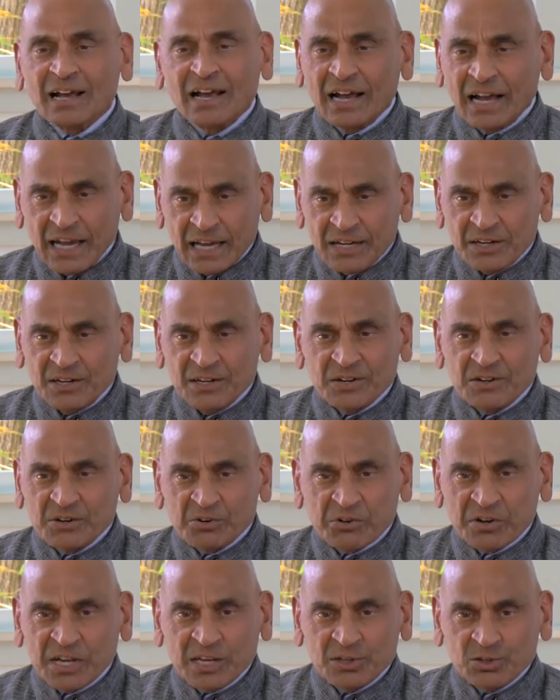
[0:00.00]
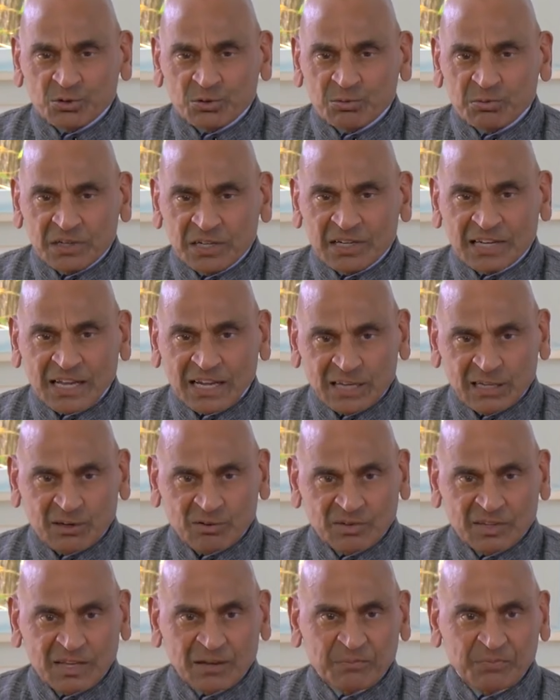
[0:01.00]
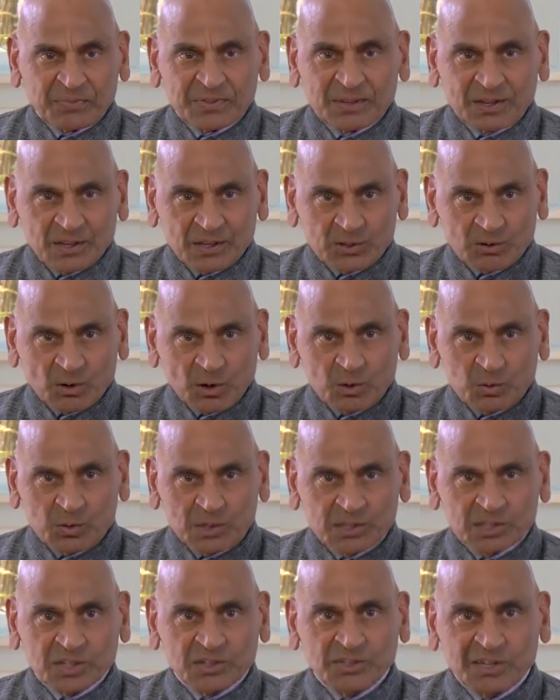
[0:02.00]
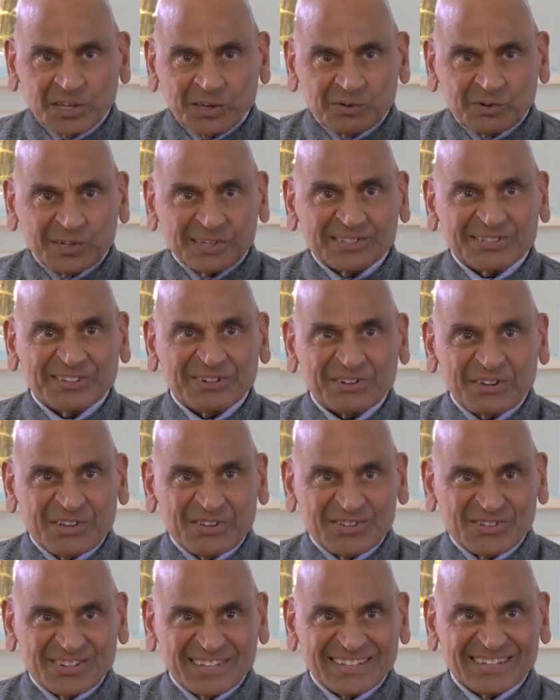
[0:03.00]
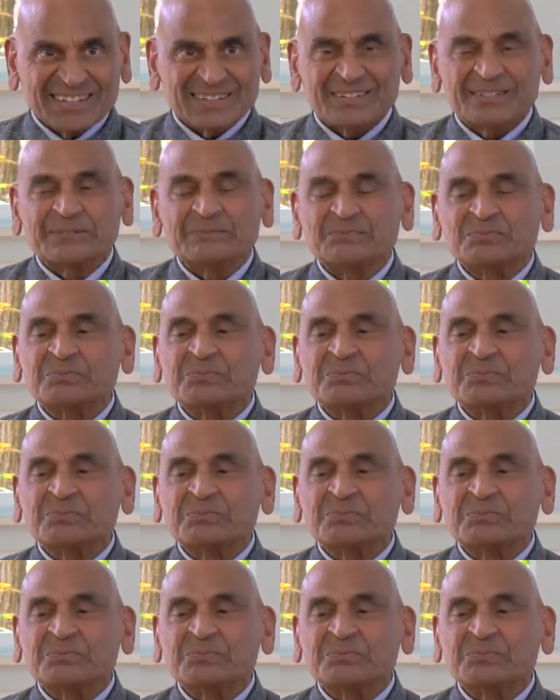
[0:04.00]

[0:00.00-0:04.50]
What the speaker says: I didn't arrange to meet any of them. It's always the devas arranging this.